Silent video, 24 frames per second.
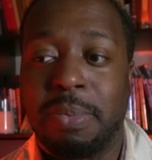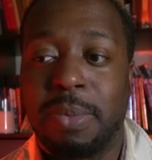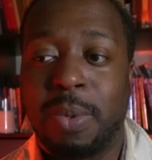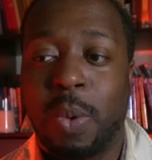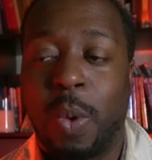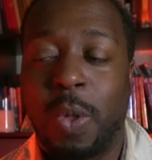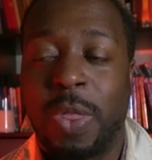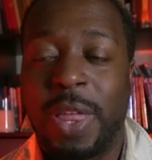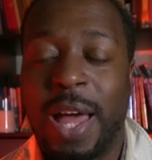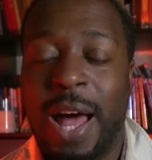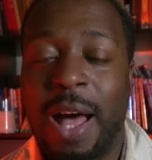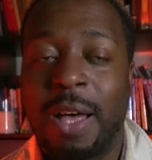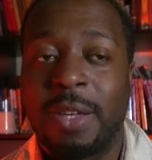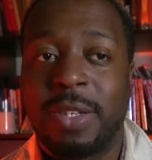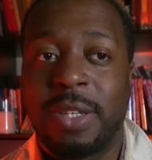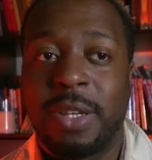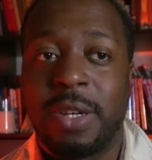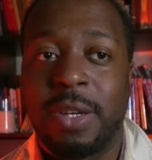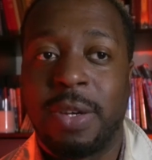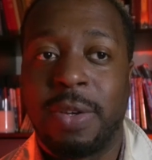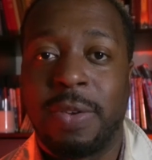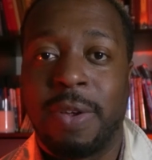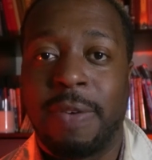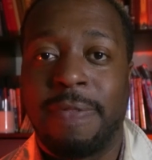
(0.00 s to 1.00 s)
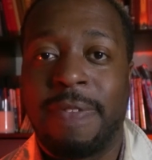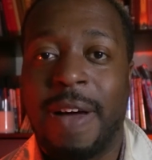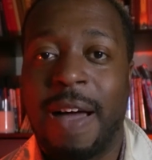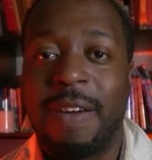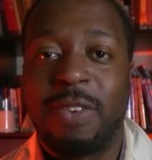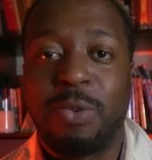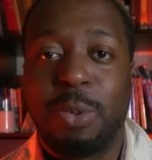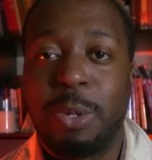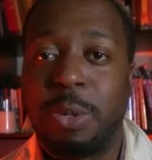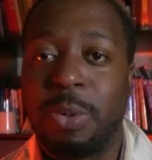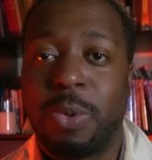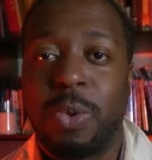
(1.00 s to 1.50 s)

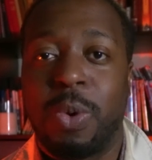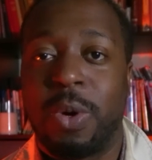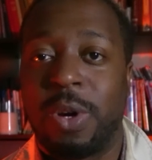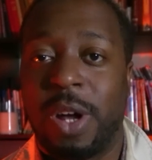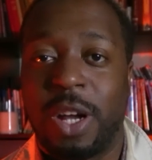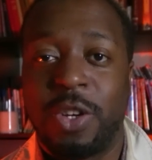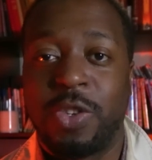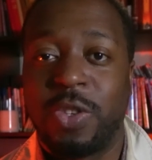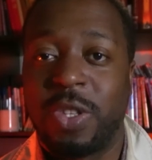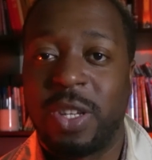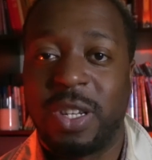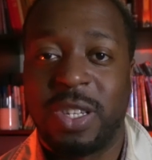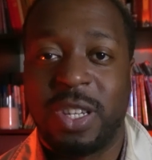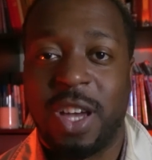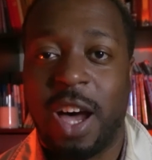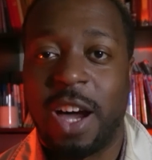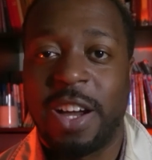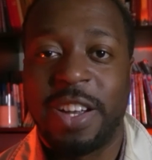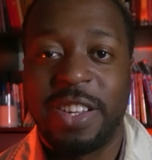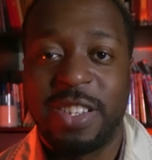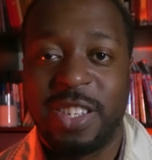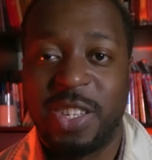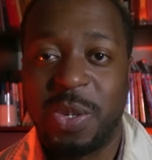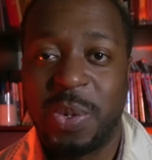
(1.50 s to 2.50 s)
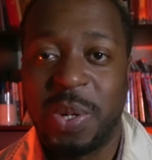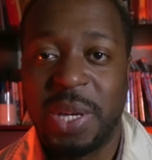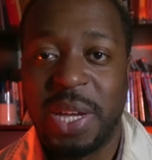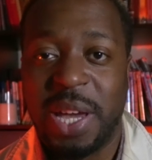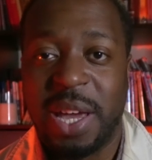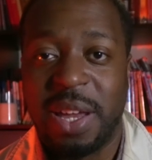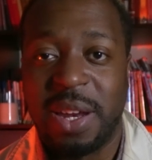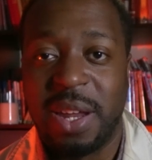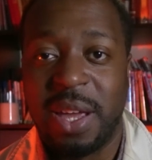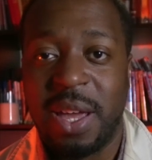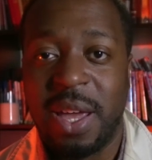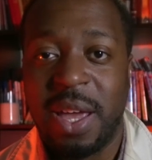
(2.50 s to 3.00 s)
1,500 people who are not interested in talking to you
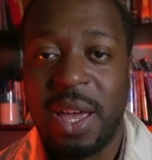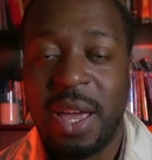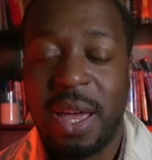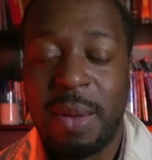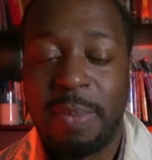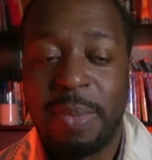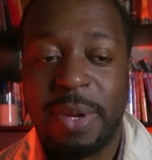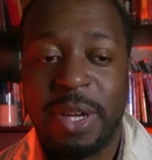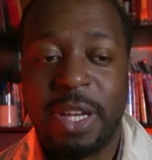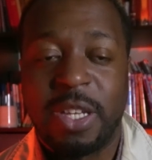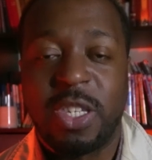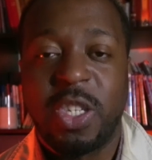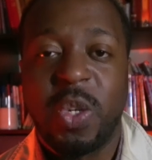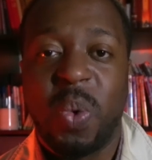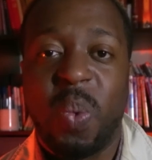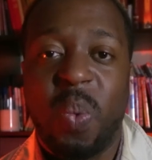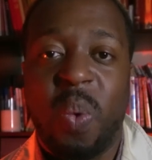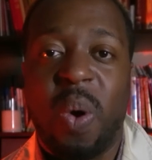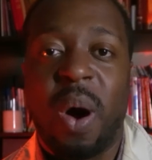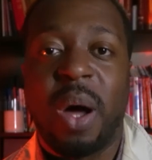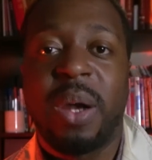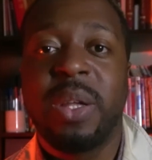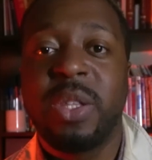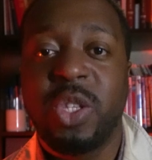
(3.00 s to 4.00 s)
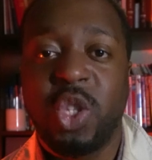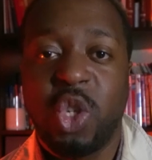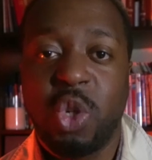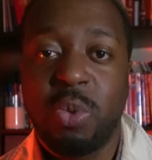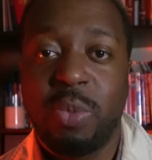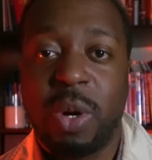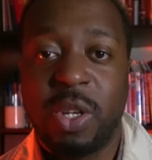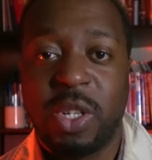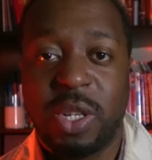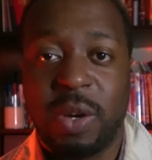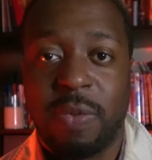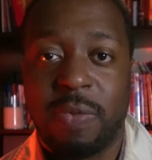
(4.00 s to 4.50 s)
again because you wanted
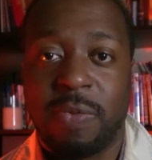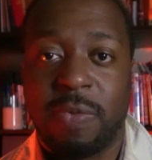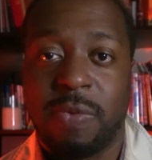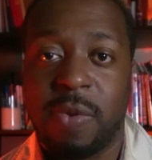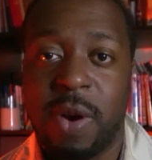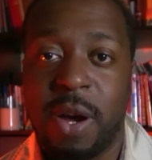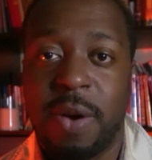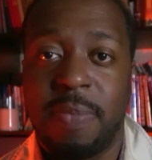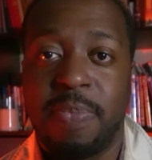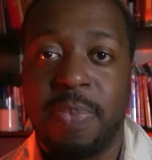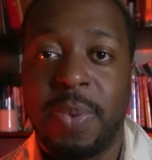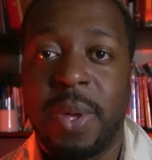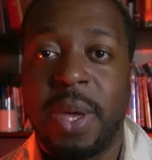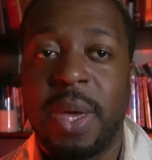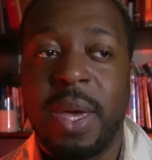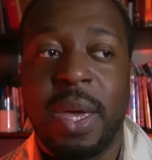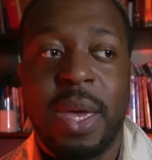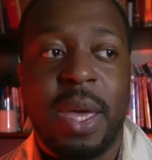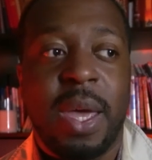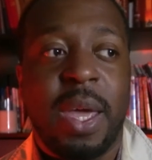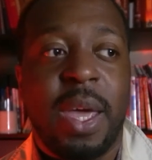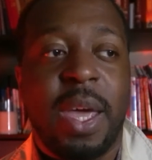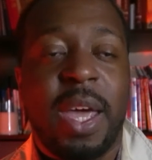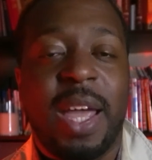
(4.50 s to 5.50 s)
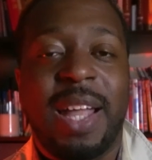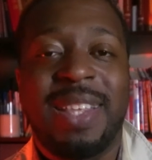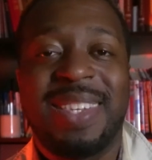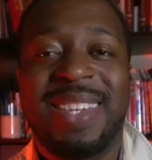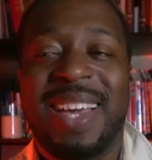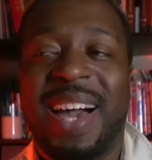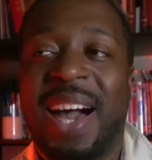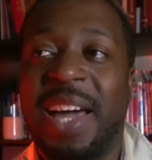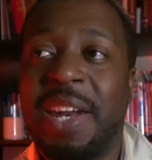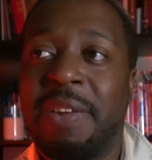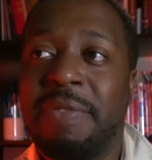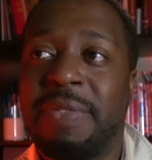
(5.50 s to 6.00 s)
too much up front. It's
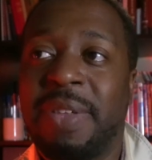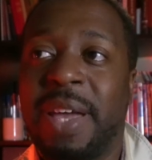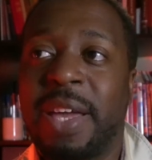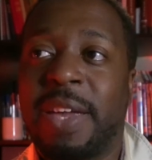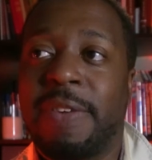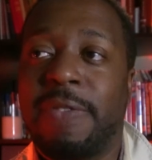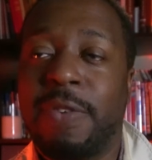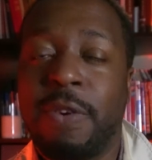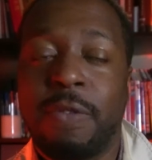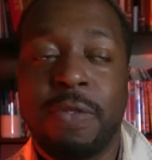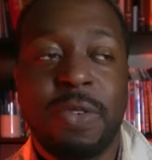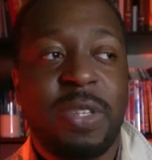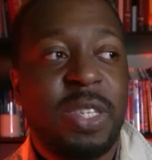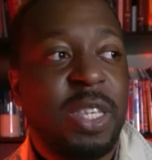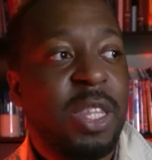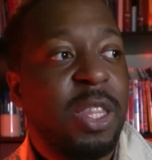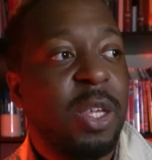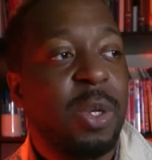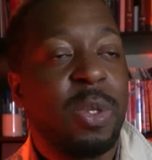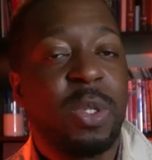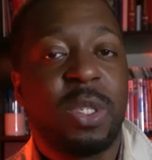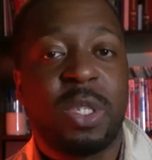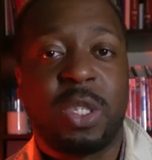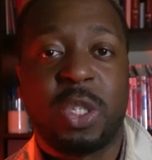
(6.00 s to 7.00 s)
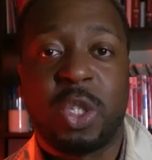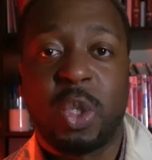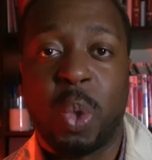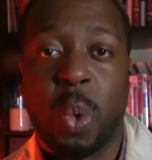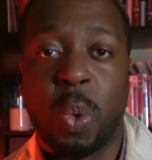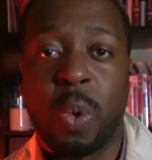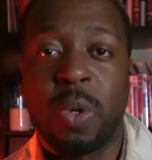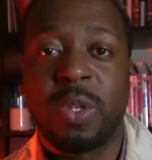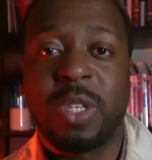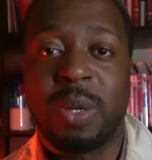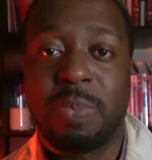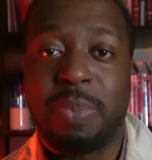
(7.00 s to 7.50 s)
kind of like if you ever seen those
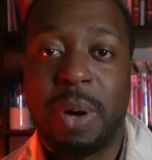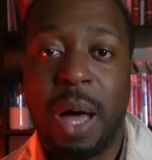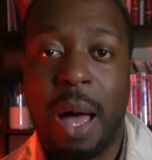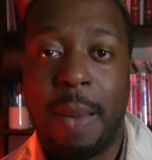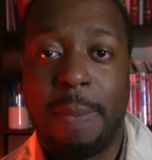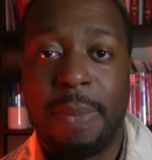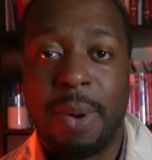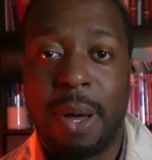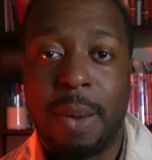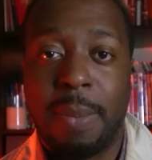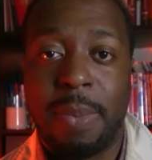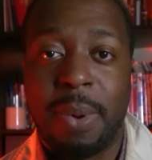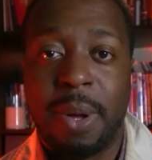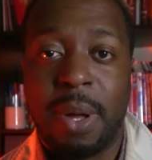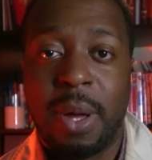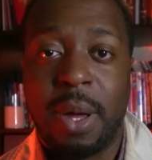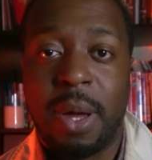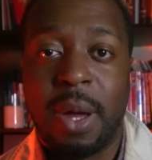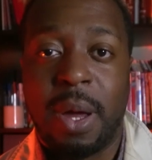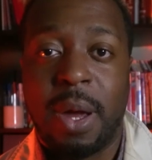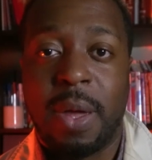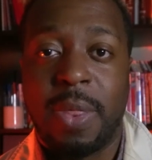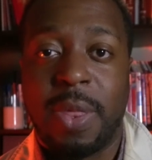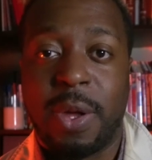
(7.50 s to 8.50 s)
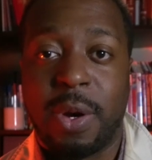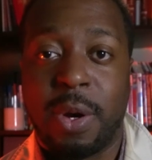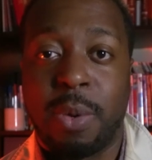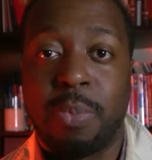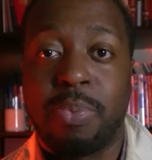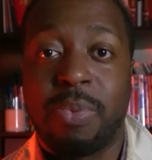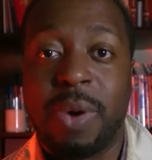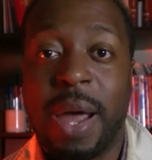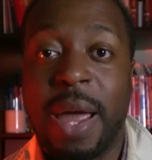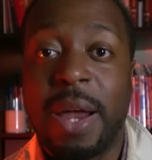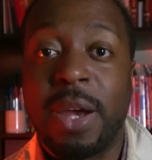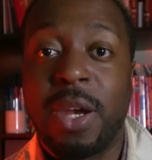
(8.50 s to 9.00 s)
stores that pop up that are
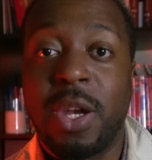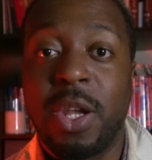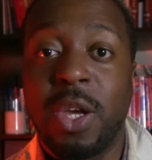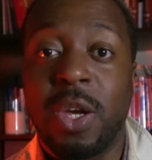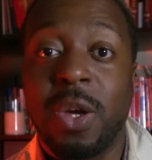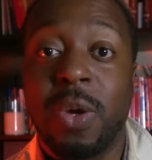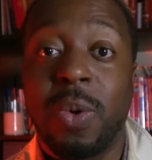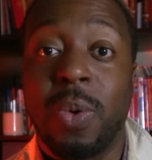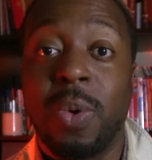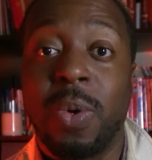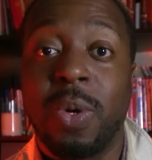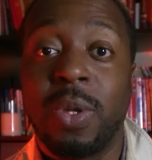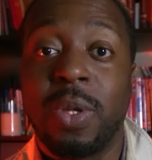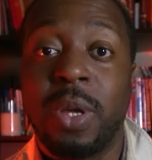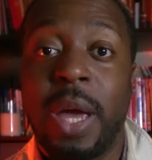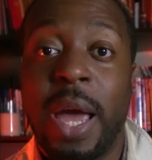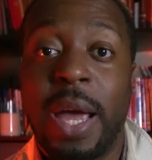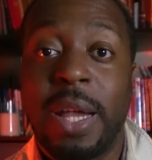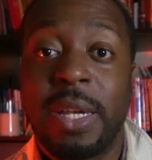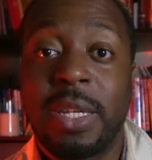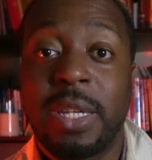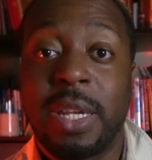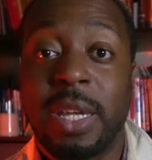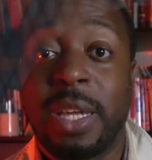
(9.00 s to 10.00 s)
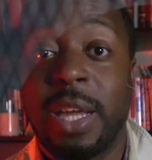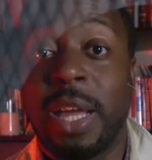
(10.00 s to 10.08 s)
brand new, and to